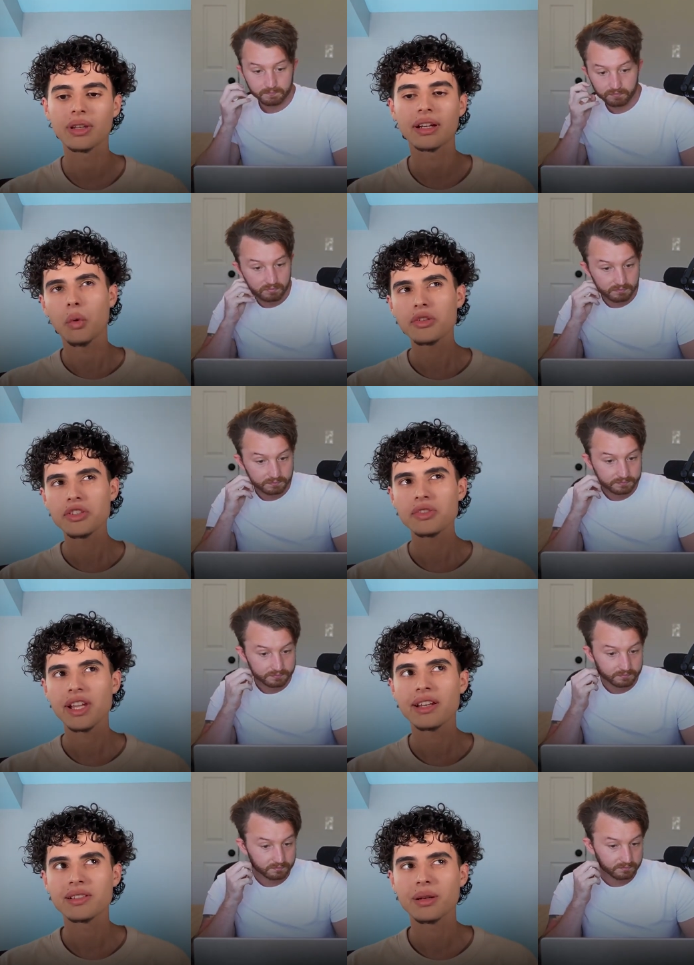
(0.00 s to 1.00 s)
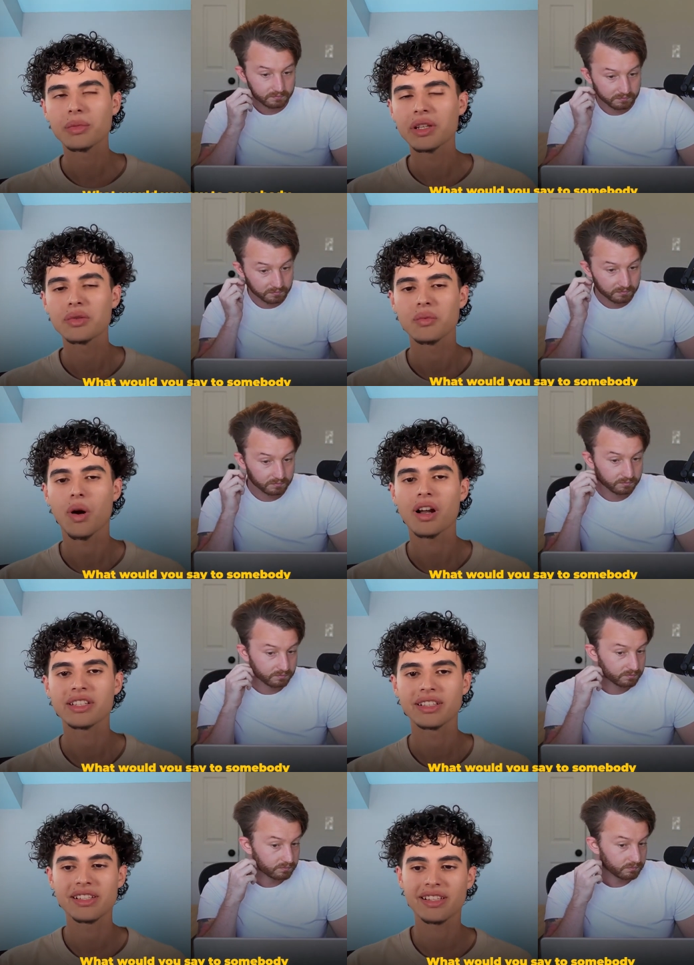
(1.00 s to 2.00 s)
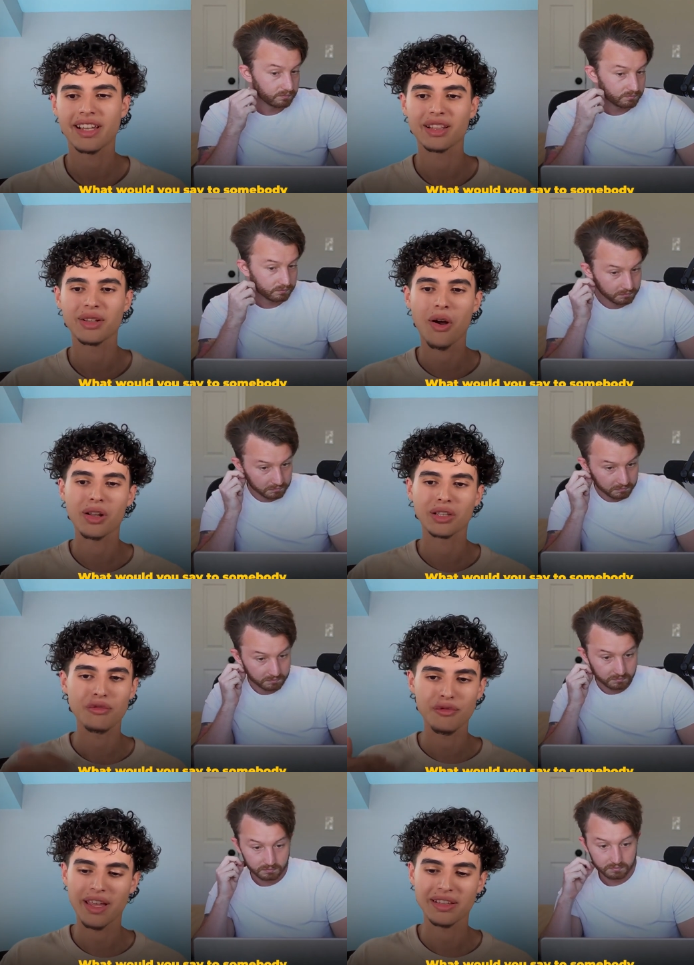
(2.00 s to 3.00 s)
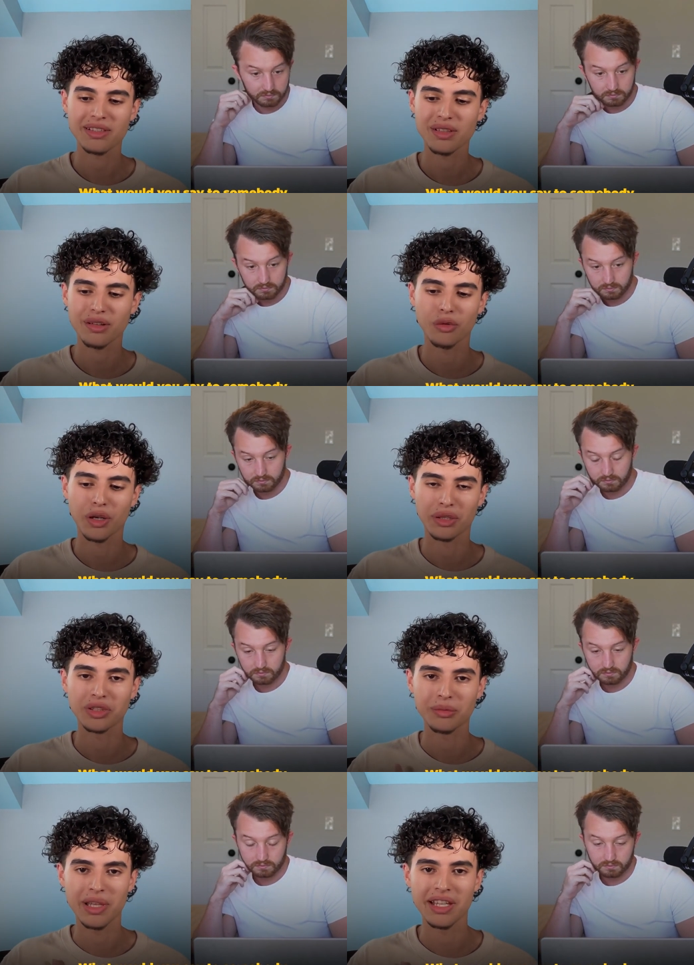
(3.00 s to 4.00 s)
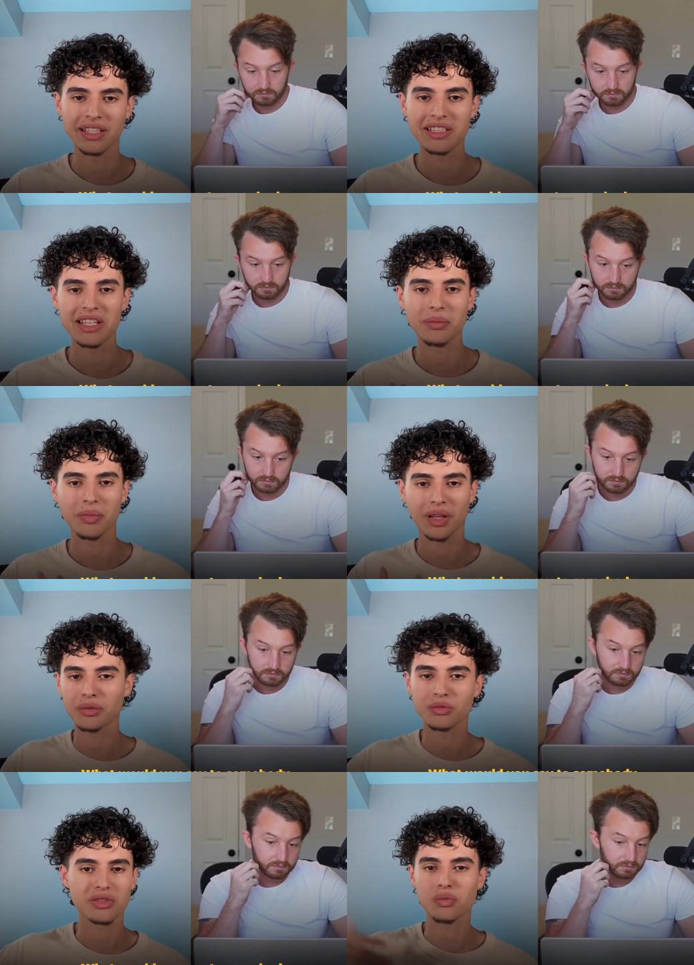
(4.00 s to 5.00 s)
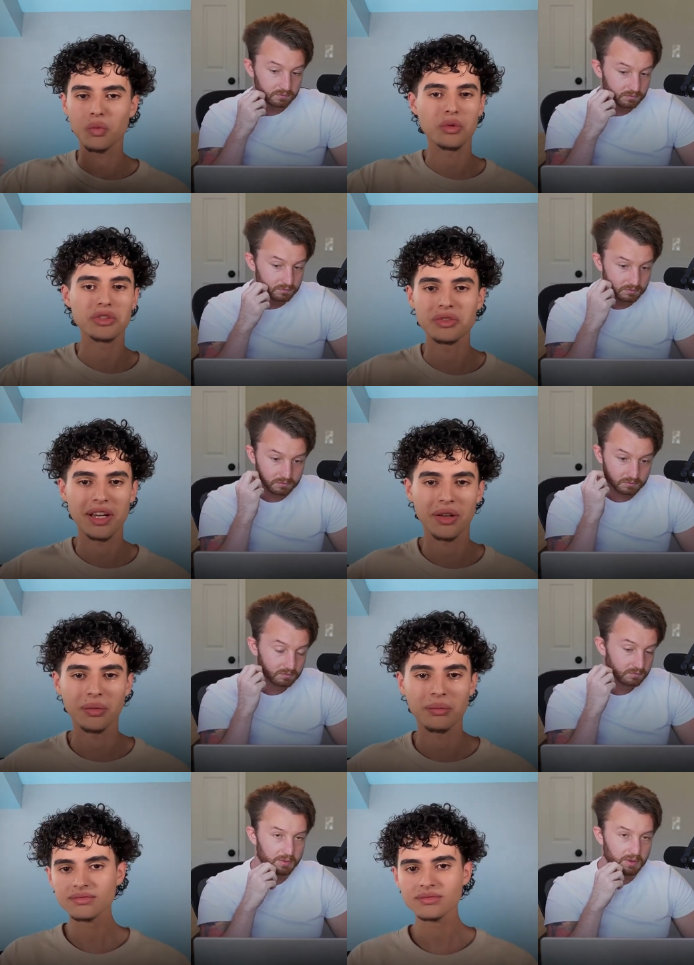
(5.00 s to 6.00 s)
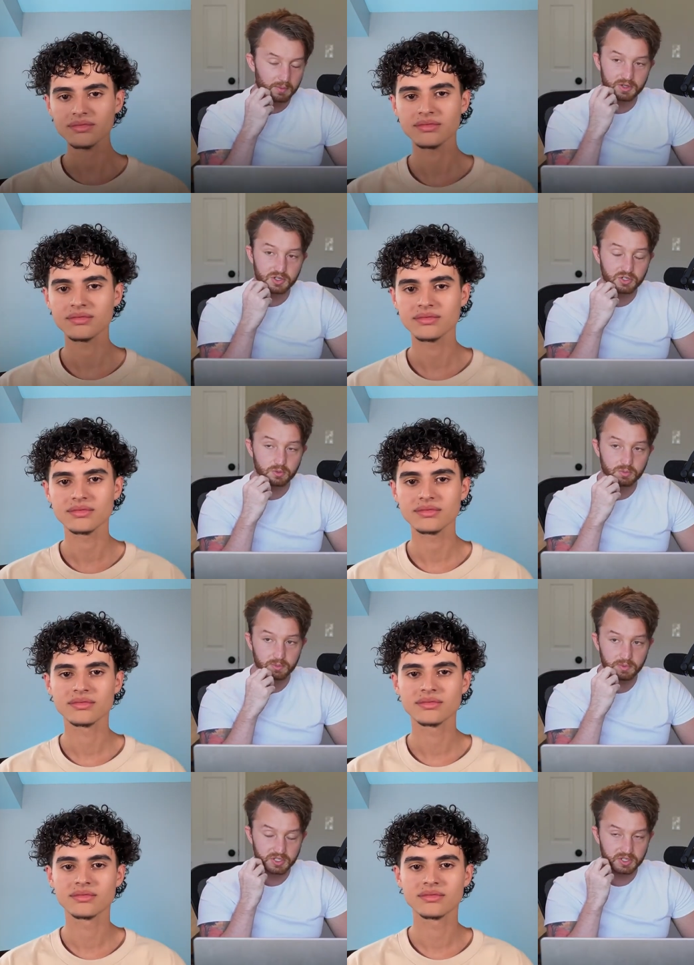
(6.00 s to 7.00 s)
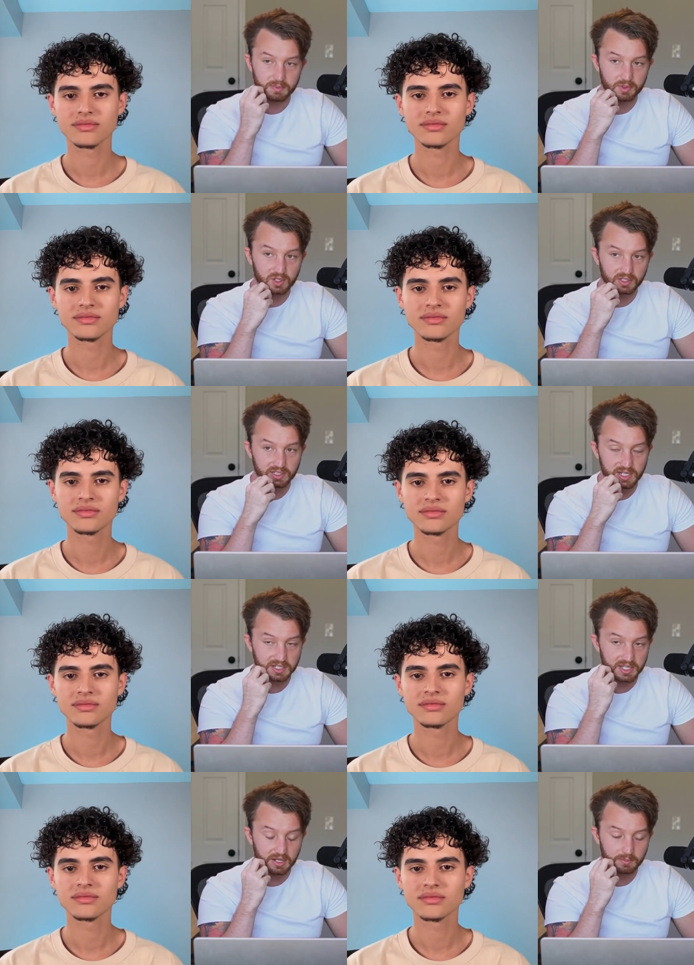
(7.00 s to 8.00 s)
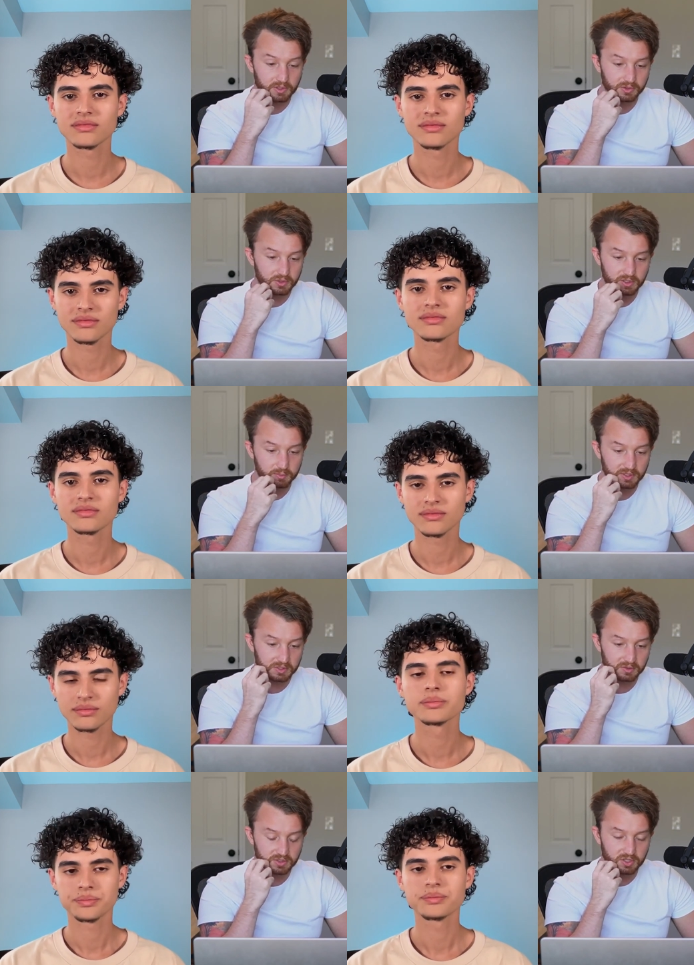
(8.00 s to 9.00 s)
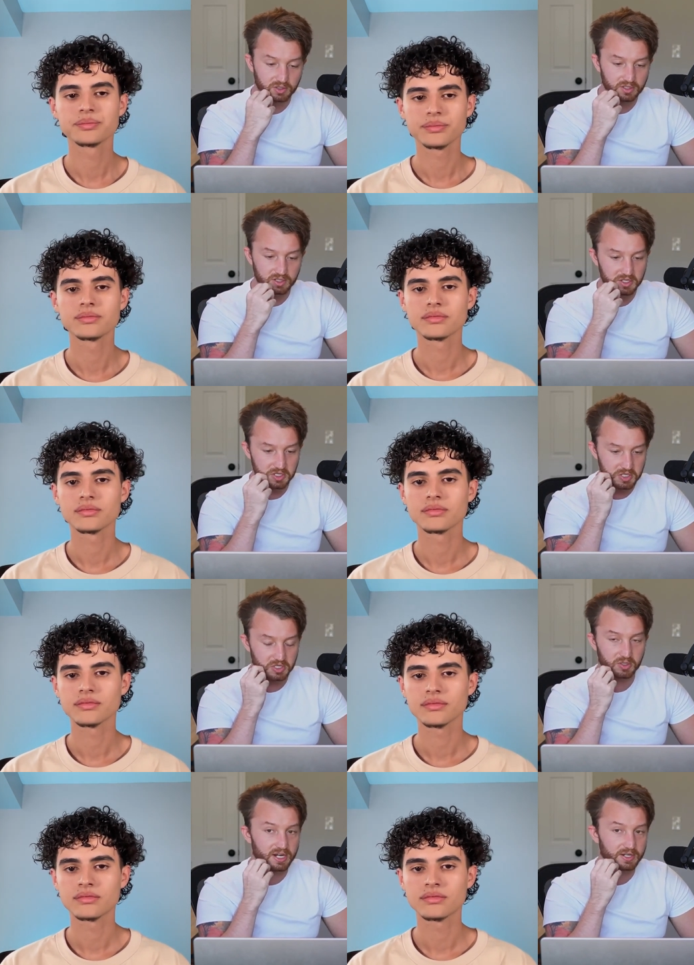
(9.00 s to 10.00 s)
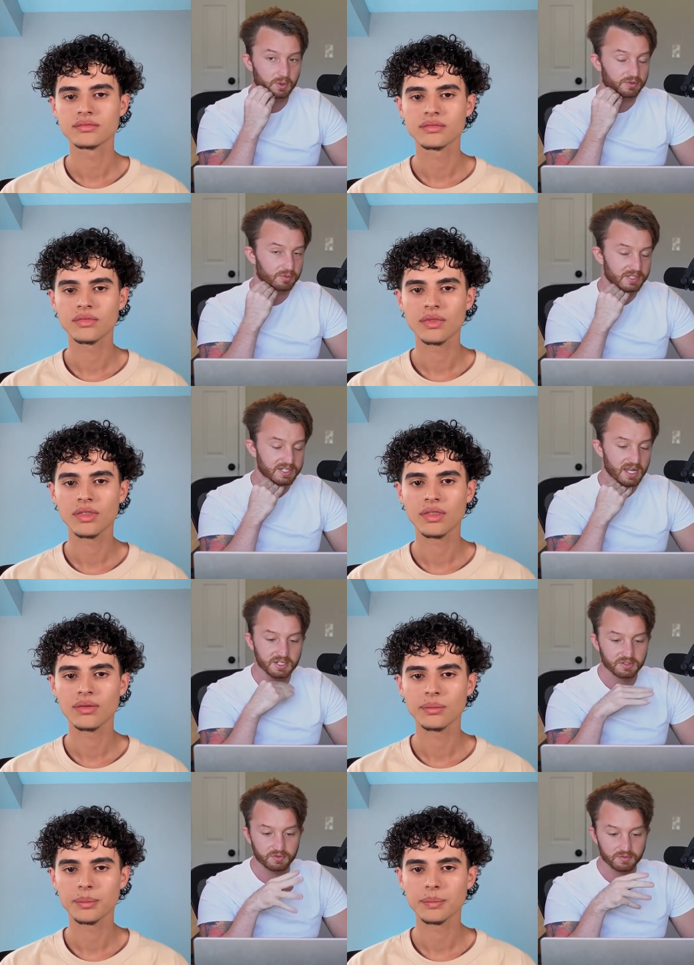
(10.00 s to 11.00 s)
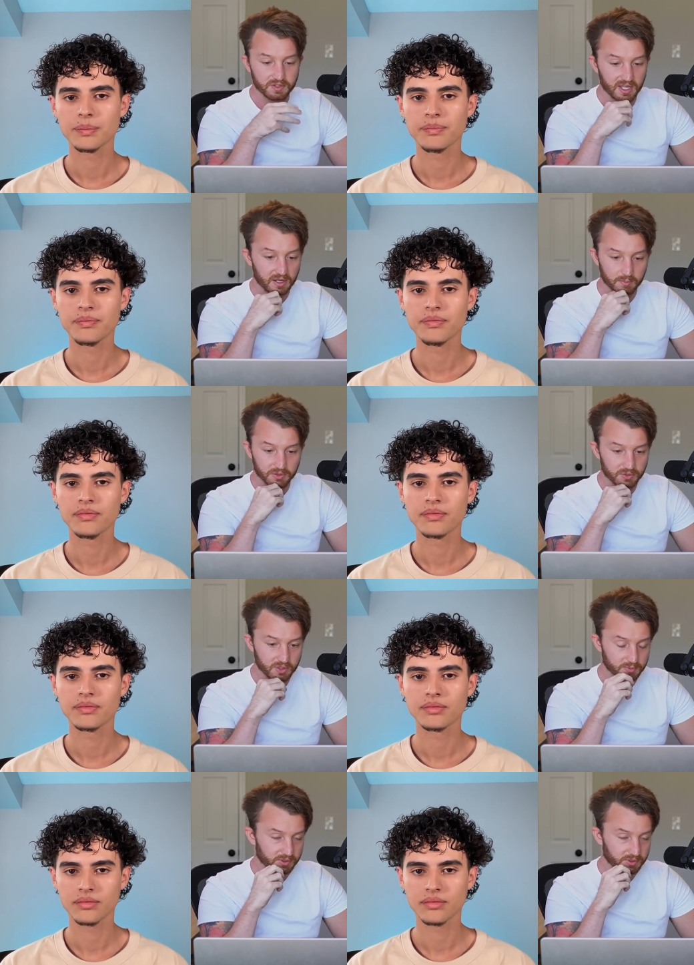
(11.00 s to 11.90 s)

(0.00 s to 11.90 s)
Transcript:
Speaker 1: Like, what would you say to somebody who's watching this and they're on the fence of working with me and the team? Like, just what would you tell them?
Speaker 2: I would assume someone's, maybe they're at like ten K a month or something. Or t you're anywhere from like ten to fifty K a month or something